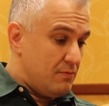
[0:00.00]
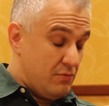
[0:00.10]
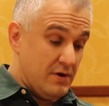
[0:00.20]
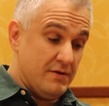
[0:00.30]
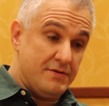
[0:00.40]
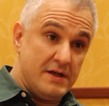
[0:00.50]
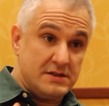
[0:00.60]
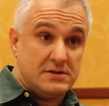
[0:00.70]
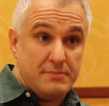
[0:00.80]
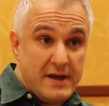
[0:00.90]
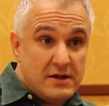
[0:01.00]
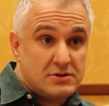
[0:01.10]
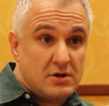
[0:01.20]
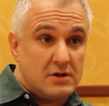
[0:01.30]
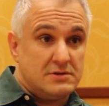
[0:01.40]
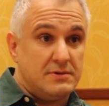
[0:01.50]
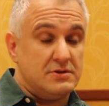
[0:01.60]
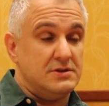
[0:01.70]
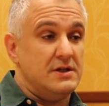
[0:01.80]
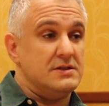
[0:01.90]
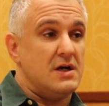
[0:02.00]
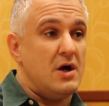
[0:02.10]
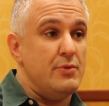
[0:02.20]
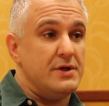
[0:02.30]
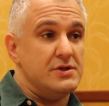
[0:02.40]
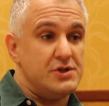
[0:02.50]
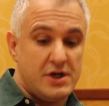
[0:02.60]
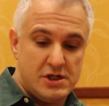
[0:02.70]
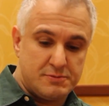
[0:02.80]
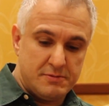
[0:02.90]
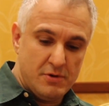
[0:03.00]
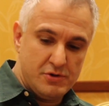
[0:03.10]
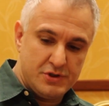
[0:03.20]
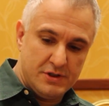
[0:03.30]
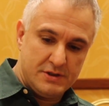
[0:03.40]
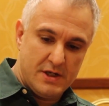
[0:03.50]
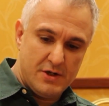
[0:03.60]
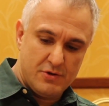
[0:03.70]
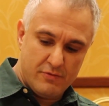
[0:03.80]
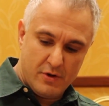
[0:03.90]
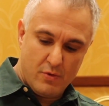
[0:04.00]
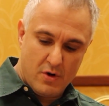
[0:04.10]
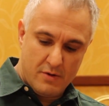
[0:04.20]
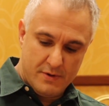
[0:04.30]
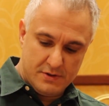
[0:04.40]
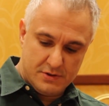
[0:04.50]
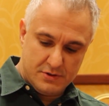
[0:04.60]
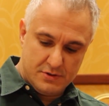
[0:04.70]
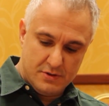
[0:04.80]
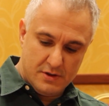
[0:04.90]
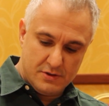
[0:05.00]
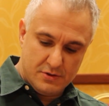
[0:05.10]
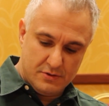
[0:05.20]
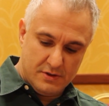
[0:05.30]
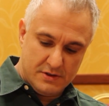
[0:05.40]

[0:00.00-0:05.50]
one of the things that the panel talked about today is how we can change promotion and tenure requirements to